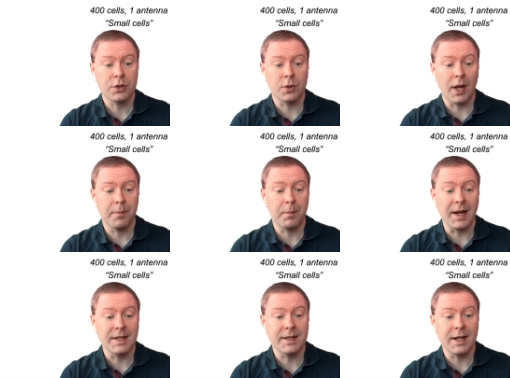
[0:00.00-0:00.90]
So you have
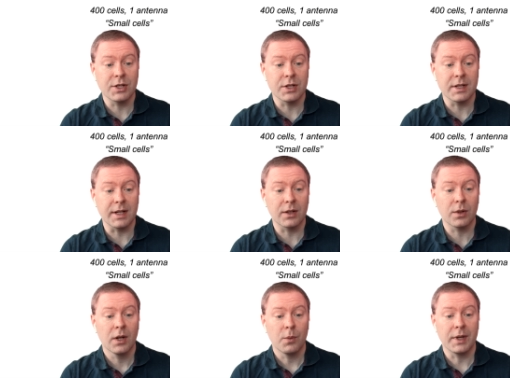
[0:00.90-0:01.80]
base stations
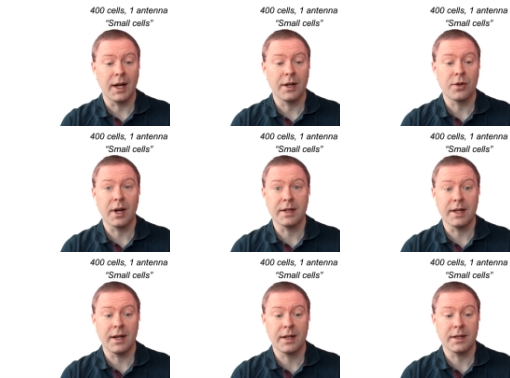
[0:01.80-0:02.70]
here with 100
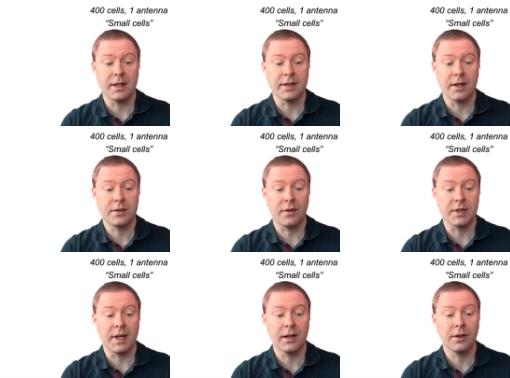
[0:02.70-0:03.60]
antennas in the center of the
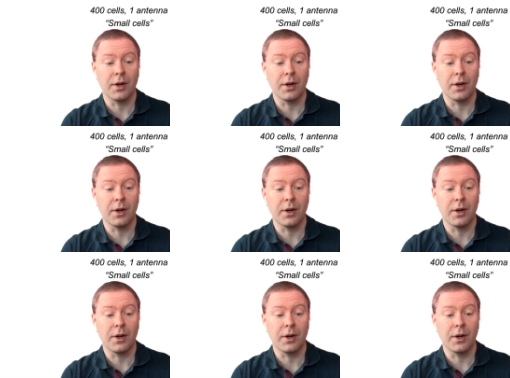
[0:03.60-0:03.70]
cell.